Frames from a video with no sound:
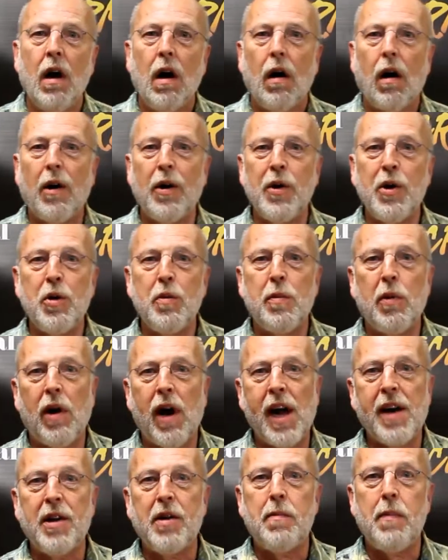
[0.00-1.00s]
our new
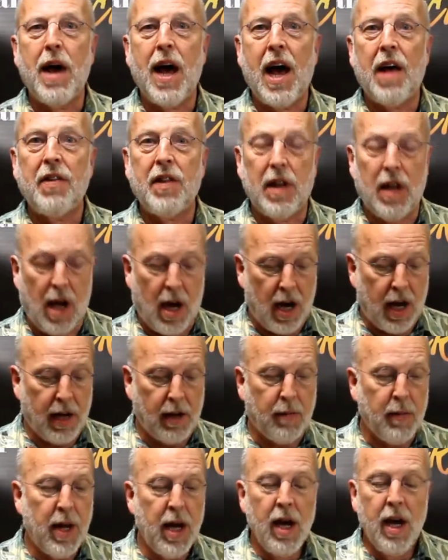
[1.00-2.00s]
branded math
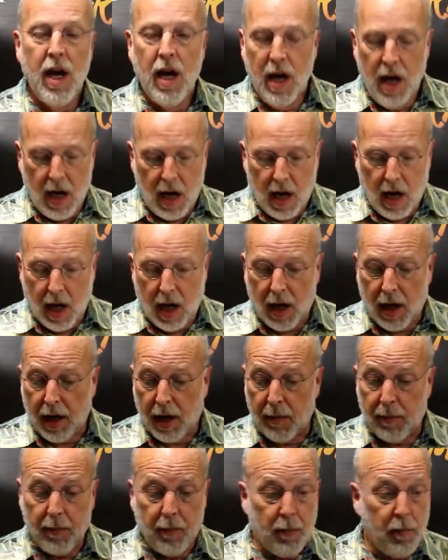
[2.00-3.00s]
line
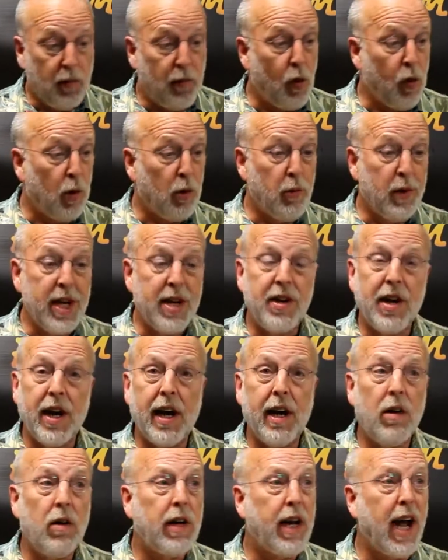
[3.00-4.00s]
for
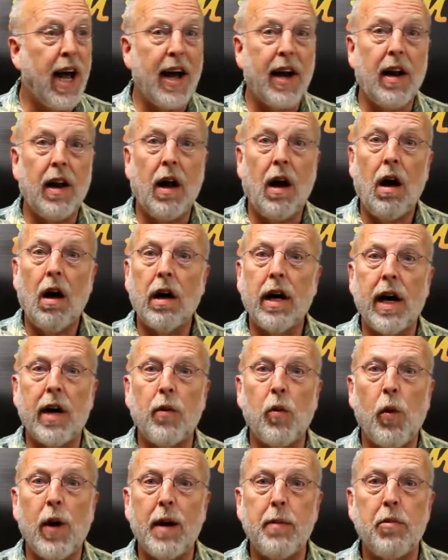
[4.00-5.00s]
retail, catalog,
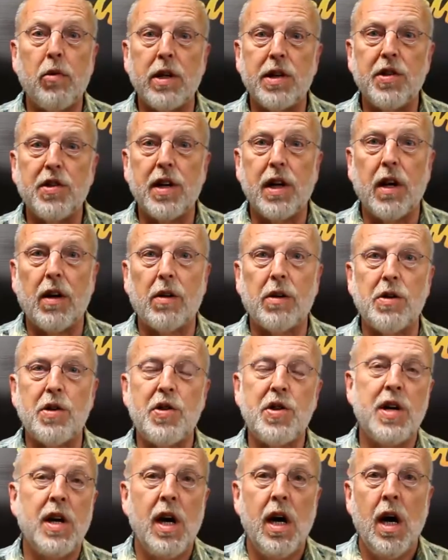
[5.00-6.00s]
and web resellers.